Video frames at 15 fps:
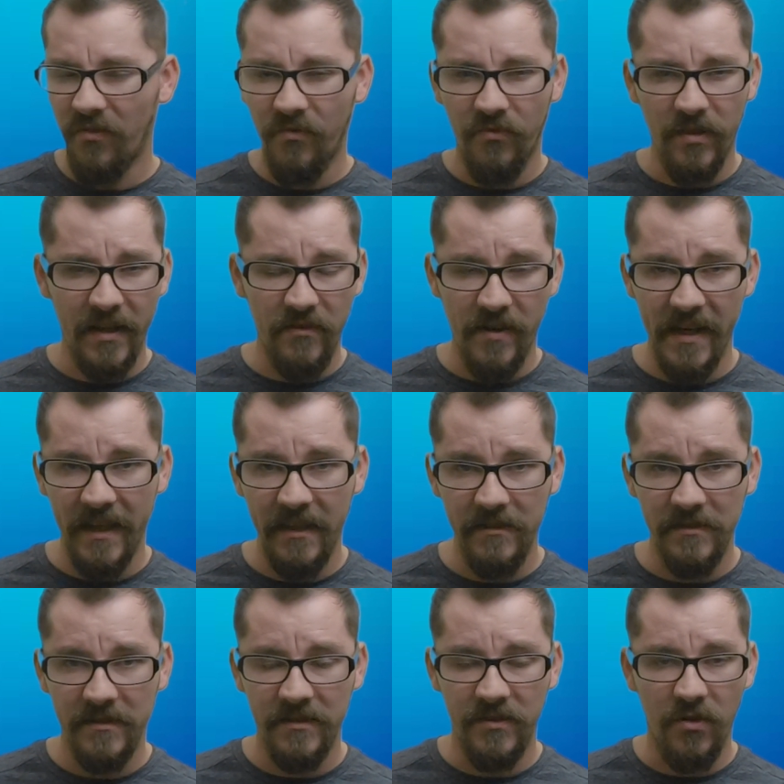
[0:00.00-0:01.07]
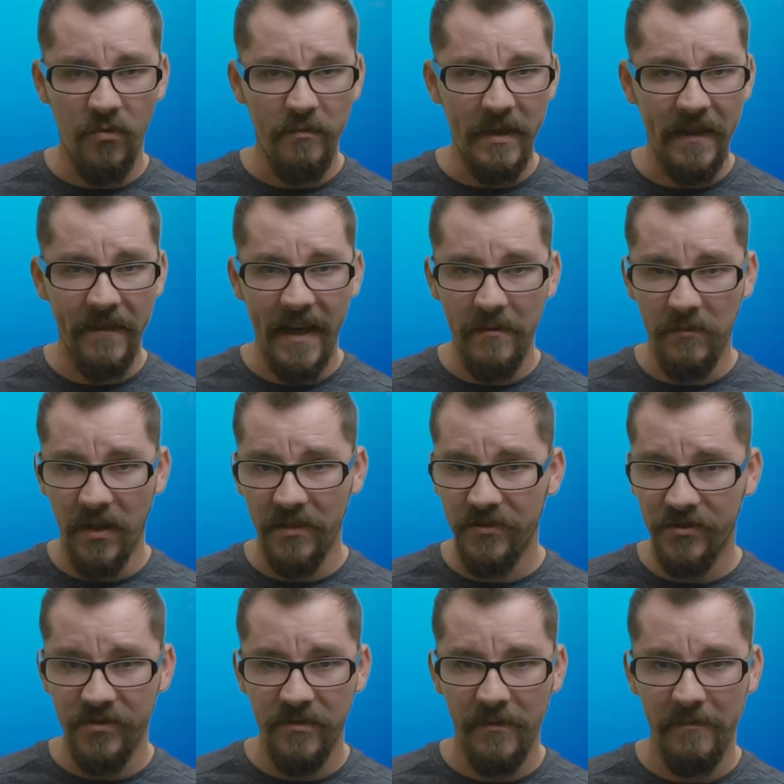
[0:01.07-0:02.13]
flight ratings don't mean that
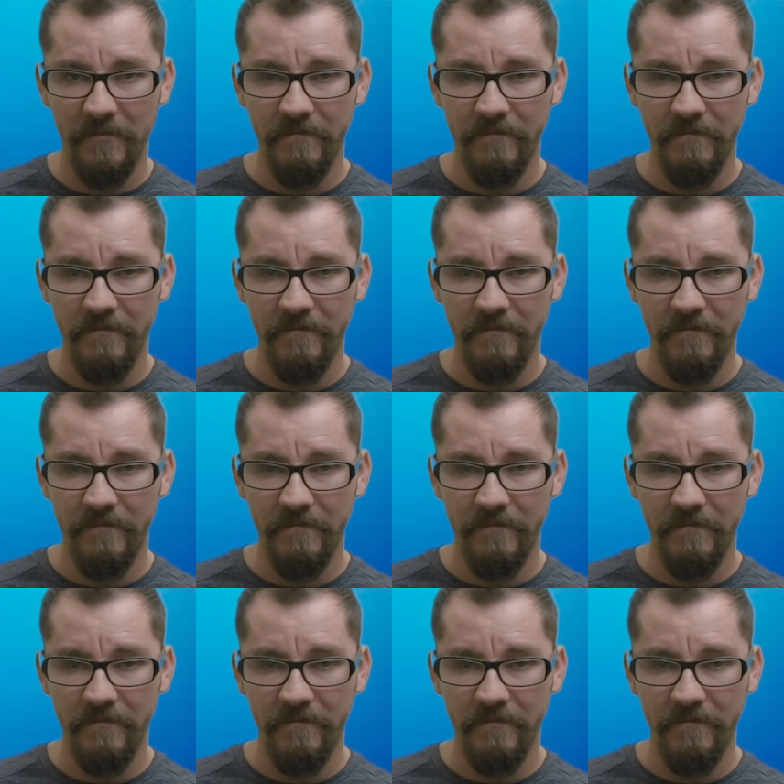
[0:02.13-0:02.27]
much.